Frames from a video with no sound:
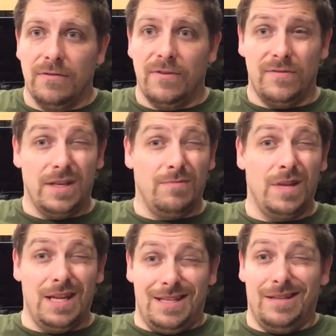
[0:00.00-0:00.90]
15
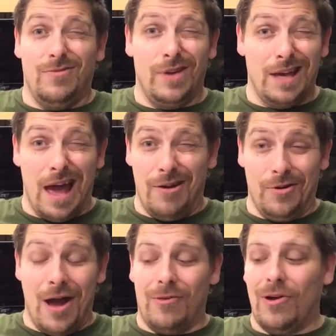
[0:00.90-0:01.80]
minutes a week. I don't
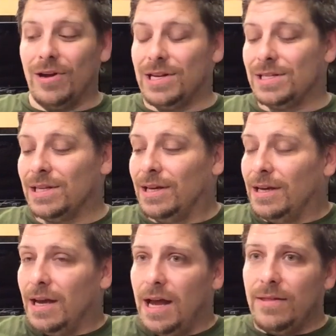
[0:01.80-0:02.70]
know how long it is.
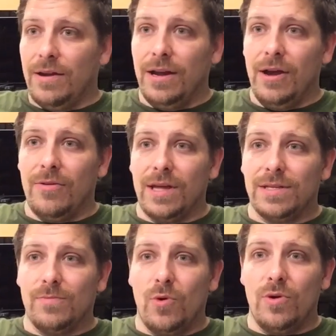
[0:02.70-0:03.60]
And there you go.
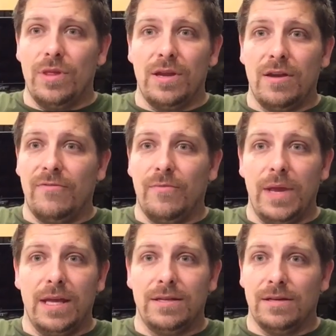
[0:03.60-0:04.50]
That's more than enough of
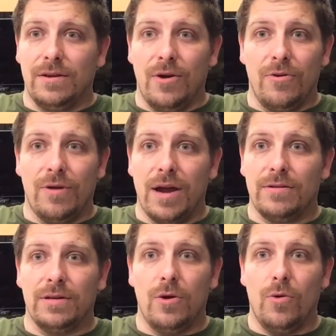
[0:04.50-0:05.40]
me to go
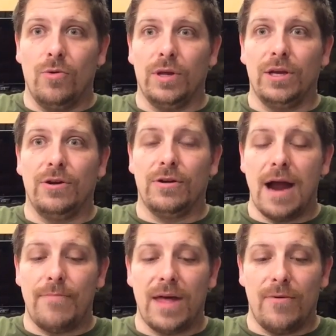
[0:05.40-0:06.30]
around. Holy
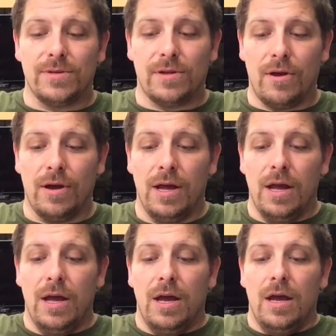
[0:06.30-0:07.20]
crap, that was long.
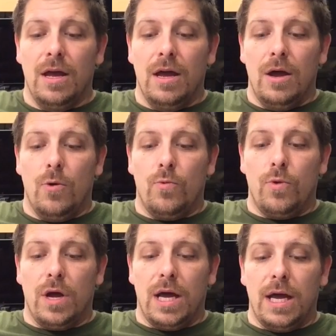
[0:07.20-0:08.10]

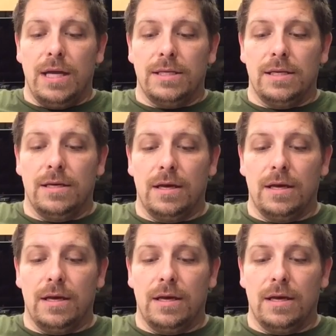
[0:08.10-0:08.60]
Right.